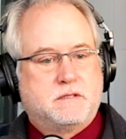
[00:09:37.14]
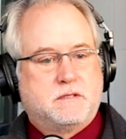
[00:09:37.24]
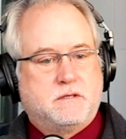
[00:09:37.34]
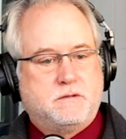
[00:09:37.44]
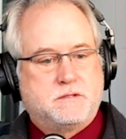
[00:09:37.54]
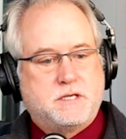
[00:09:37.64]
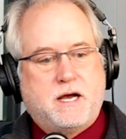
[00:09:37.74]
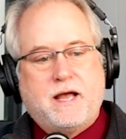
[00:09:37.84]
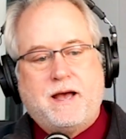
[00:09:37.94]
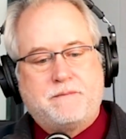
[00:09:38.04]
who's
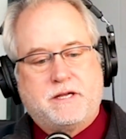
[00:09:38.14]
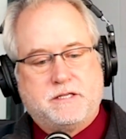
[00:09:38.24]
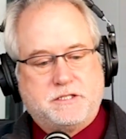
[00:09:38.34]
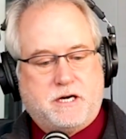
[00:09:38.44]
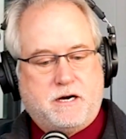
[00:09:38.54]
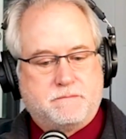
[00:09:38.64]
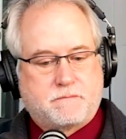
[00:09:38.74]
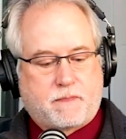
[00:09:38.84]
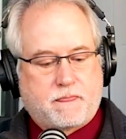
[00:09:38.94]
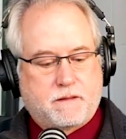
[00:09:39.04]
not happy in the job
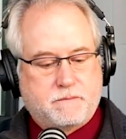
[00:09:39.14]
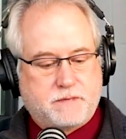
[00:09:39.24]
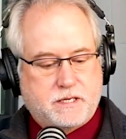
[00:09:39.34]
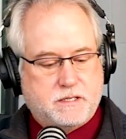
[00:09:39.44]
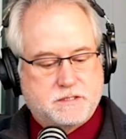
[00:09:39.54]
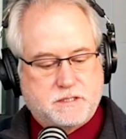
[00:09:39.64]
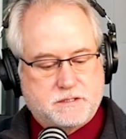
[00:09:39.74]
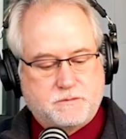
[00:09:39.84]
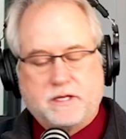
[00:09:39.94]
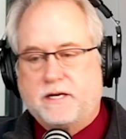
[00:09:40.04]
because
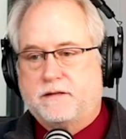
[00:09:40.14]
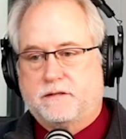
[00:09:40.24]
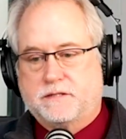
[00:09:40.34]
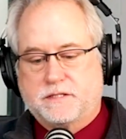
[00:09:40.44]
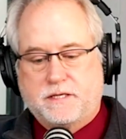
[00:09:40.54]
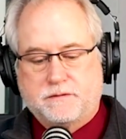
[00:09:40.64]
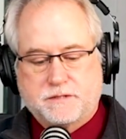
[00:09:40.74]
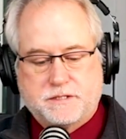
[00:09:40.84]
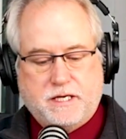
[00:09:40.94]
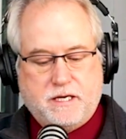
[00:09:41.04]
that's really not their skill
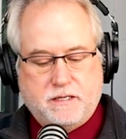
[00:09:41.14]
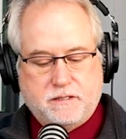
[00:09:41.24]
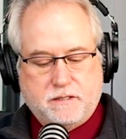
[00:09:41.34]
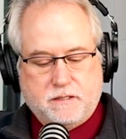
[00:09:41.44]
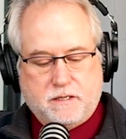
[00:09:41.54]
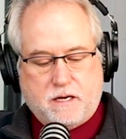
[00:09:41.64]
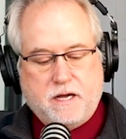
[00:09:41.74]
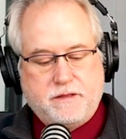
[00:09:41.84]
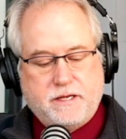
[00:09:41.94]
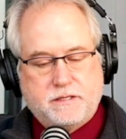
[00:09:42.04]
set,
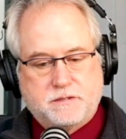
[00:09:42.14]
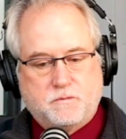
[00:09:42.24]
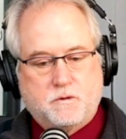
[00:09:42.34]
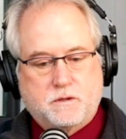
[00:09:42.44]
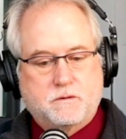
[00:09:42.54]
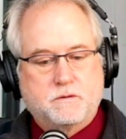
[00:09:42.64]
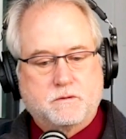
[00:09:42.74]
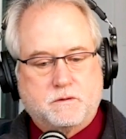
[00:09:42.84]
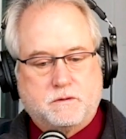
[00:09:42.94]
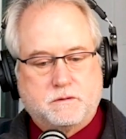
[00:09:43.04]
I think it's more
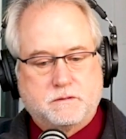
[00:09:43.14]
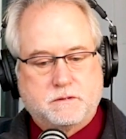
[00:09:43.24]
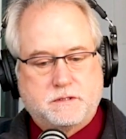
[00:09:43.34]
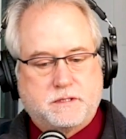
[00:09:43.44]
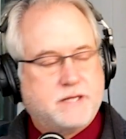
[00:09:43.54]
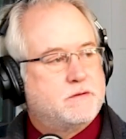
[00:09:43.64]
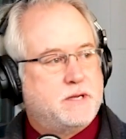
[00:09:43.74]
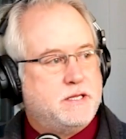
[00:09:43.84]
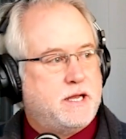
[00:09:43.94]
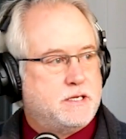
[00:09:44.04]
cruel to leave them
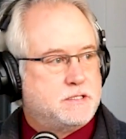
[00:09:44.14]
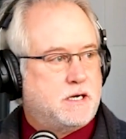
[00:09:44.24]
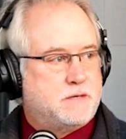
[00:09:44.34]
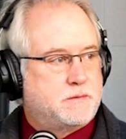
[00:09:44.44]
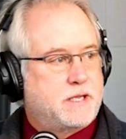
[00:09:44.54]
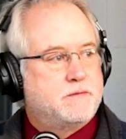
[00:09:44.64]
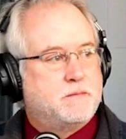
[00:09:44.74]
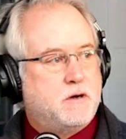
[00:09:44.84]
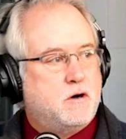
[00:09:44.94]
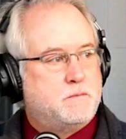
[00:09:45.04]
in that job and give
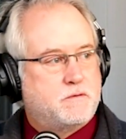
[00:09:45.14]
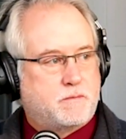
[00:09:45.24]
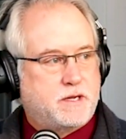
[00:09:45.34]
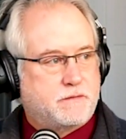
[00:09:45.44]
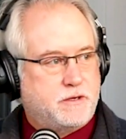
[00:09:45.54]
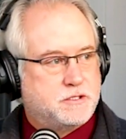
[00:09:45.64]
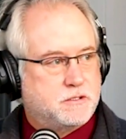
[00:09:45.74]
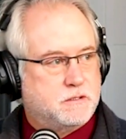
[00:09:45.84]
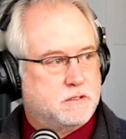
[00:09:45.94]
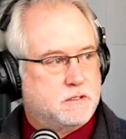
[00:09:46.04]
them hope of a better
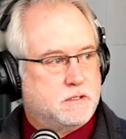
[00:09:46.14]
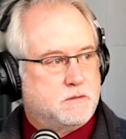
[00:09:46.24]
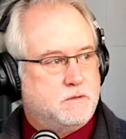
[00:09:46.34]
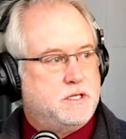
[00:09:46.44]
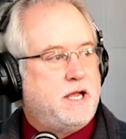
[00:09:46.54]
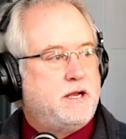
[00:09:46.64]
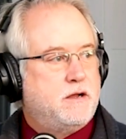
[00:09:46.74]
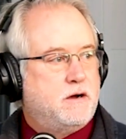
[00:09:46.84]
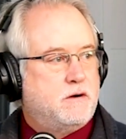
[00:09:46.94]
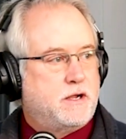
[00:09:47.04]
future when they
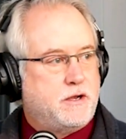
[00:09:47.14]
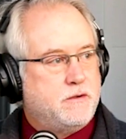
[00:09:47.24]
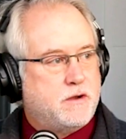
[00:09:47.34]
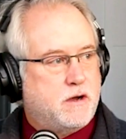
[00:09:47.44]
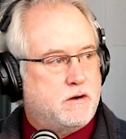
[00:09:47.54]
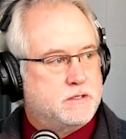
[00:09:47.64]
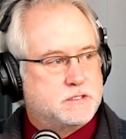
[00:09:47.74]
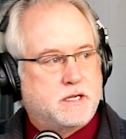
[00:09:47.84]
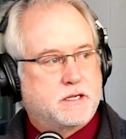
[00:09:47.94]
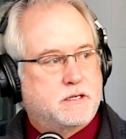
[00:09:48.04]
know and
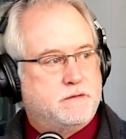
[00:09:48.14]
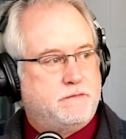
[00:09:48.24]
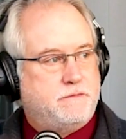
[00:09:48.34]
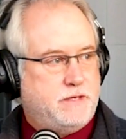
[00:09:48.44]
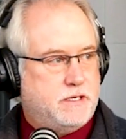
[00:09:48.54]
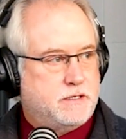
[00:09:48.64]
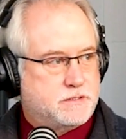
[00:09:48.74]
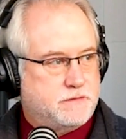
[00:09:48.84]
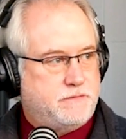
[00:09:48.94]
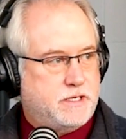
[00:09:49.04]
it's not a good fit.
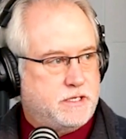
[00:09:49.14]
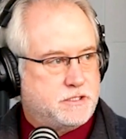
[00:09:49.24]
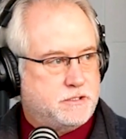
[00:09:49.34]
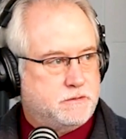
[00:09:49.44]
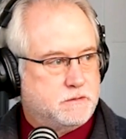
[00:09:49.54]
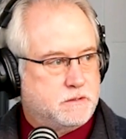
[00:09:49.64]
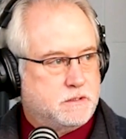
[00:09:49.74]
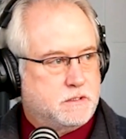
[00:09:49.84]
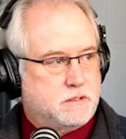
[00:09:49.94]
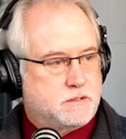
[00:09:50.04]
It's a fit issue.
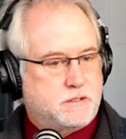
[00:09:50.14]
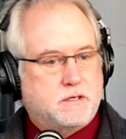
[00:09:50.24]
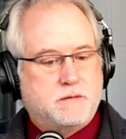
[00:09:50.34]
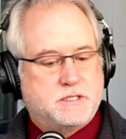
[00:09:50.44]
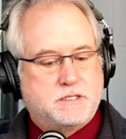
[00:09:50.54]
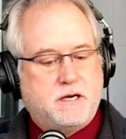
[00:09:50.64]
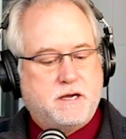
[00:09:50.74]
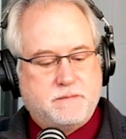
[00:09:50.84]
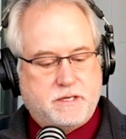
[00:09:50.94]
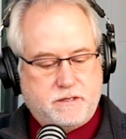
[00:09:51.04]
So there comes a
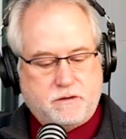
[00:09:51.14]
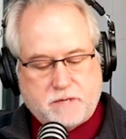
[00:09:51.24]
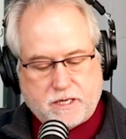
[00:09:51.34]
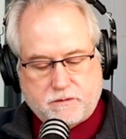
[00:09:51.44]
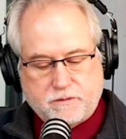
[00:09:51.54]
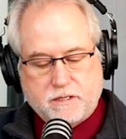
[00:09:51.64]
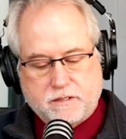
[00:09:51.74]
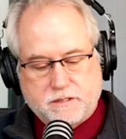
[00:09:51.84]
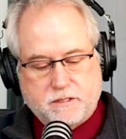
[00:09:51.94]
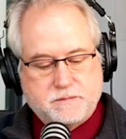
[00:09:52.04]
time, and in all my
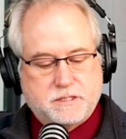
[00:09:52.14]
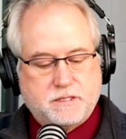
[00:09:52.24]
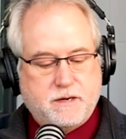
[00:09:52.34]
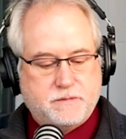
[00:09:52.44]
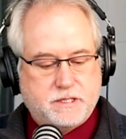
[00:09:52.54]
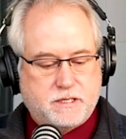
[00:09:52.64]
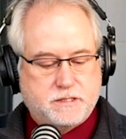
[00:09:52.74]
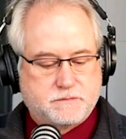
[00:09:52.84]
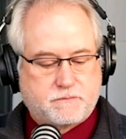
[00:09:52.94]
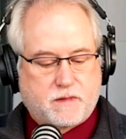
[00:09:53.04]
careers, there comes a time
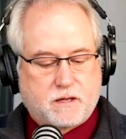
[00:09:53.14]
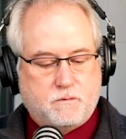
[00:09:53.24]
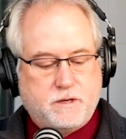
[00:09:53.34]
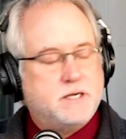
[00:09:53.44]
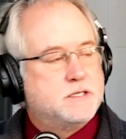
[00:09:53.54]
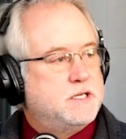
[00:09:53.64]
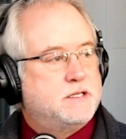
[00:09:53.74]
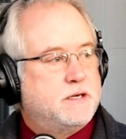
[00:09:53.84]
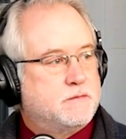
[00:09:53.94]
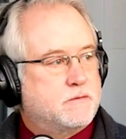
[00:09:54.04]
when we need to
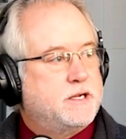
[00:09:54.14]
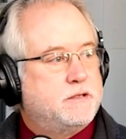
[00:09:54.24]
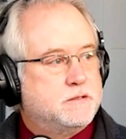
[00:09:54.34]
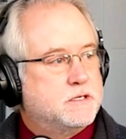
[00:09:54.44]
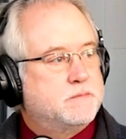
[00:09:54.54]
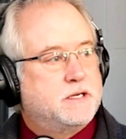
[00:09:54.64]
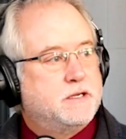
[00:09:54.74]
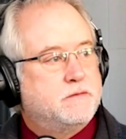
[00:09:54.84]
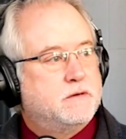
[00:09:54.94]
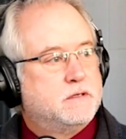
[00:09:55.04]
set them free to do something
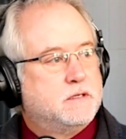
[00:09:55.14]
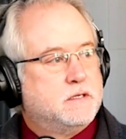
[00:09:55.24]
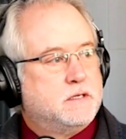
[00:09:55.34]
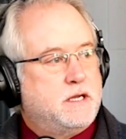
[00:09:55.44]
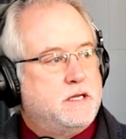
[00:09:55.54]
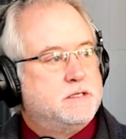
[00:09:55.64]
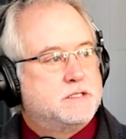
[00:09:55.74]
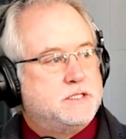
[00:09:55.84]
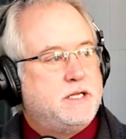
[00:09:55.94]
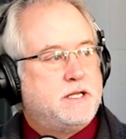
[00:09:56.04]
different. In the
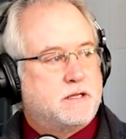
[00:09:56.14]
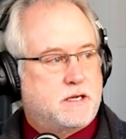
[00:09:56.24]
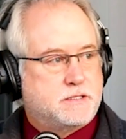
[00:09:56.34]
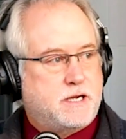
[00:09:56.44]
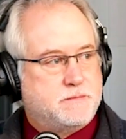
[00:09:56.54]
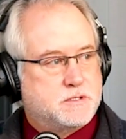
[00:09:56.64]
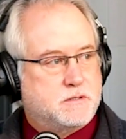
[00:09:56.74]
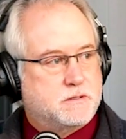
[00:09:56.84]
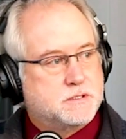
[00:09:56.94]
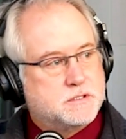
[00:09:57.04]
city, a lot of times,
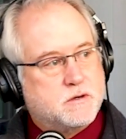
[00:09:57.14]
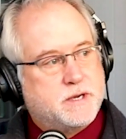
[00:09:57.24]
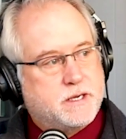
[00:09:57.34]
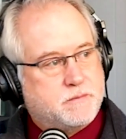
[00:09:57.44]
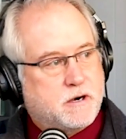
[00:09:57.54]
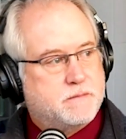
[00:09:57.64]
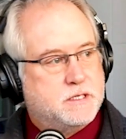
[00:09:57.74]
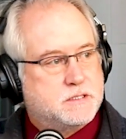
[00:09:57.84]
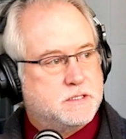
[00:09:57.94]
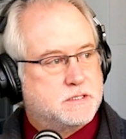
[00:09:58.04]
though, there's so many
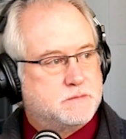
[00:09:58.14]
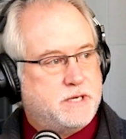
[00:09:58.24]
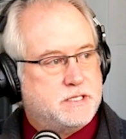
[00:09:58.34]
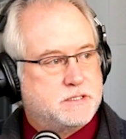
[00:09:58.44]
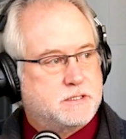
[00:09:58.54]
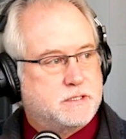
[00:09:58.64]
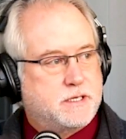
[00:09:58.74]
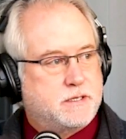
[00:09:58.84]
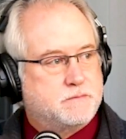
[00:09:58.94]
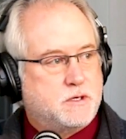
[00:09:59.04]
departments. It's
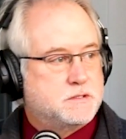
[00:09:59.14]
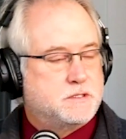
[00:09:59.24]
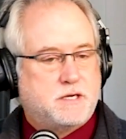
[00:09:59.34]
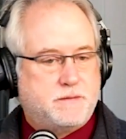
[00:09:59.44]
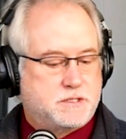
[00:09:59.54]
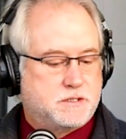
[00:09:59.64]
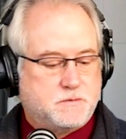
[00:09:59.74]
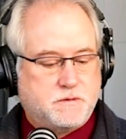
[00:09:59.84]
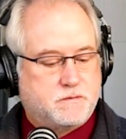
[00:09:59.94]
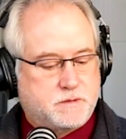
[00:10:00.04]
basically, most of the time, it's just
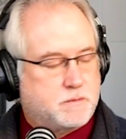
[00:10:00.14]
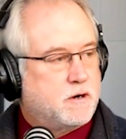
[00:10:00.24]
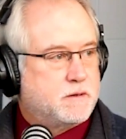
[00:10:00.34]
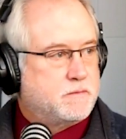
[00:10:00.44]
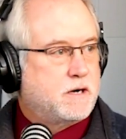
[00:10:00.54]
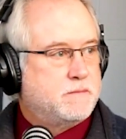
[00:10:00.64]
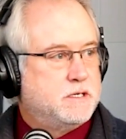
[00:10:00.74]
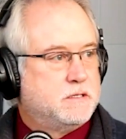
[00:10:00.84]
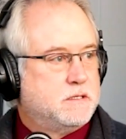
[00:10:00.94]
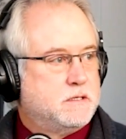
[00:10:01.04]
moving from department to
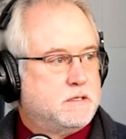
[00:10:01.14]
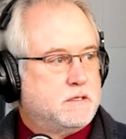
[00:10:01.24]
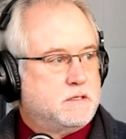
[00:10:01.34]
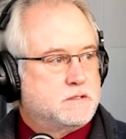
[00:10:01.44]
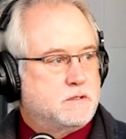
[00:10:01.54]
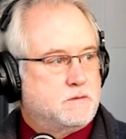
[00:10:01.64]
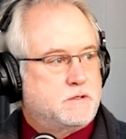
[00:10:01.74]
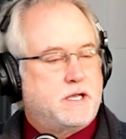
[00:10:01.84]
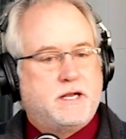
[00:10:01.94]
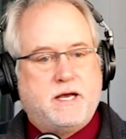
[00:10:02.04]
department. So
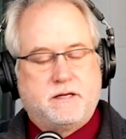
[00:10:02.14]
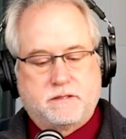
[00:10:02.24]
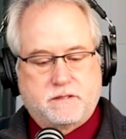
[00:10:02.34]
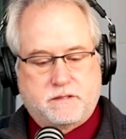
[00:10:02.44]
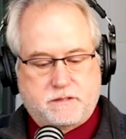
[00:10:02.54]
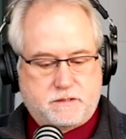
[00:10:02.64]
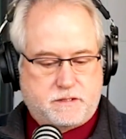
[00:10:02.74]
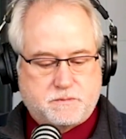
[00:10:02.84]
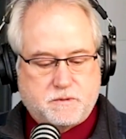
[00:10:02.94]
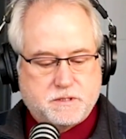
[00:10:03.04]
looking at
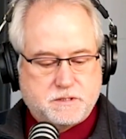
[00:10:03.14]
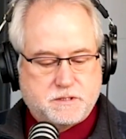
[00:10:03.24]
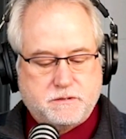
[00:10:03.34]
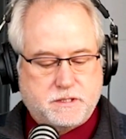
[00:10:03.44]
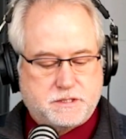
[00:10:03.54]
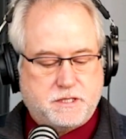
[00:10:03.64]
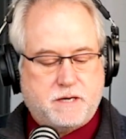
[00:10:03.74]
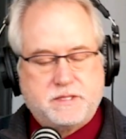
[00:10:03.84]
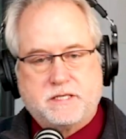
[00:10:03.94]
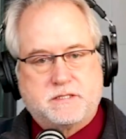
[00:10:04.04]
this person's this
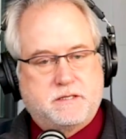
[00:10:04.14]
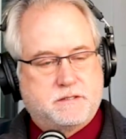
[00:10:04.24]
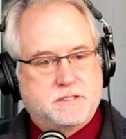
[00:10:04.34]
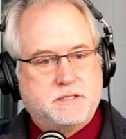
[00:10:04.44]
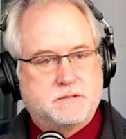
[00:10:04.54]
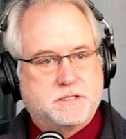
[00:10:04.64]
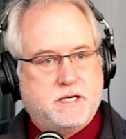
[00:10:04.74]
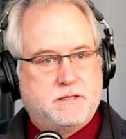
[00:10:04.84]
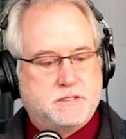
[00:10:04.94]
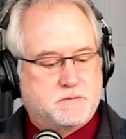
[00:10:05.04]
job, but that's not your skill
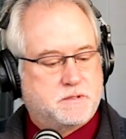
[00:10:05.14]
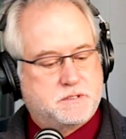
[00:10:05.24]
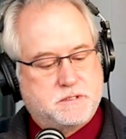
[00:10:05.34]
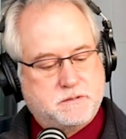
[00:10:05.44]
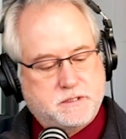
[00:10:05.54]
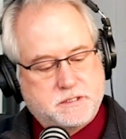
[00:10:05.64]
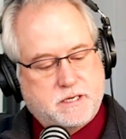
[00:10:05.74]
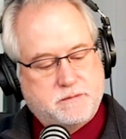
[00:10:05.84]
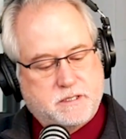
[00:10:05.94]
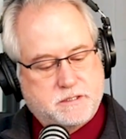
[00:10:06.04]
set. This person's doing this
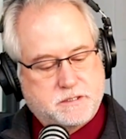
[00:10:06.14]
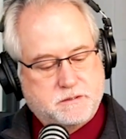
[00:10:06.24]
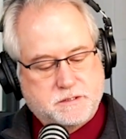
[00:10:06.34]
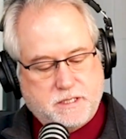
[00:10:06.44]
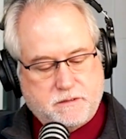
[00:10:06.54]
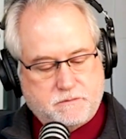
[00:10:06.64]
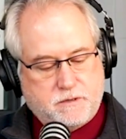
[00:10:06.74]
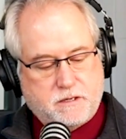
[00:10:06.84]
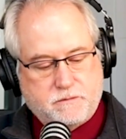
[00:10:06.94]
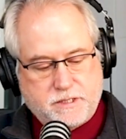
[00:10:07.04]
job, not your skill set.
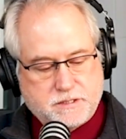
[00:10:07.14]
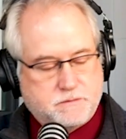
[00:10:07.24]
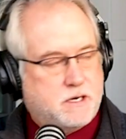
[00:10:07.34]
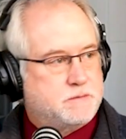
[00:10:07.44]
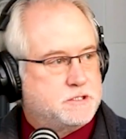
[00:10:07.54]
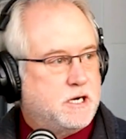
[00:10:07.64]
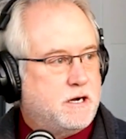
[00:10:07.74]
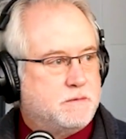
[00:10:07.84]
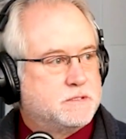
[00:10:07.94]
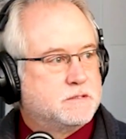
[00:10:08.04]
Why don't we swap
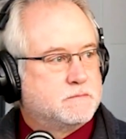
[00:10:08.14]
jobs?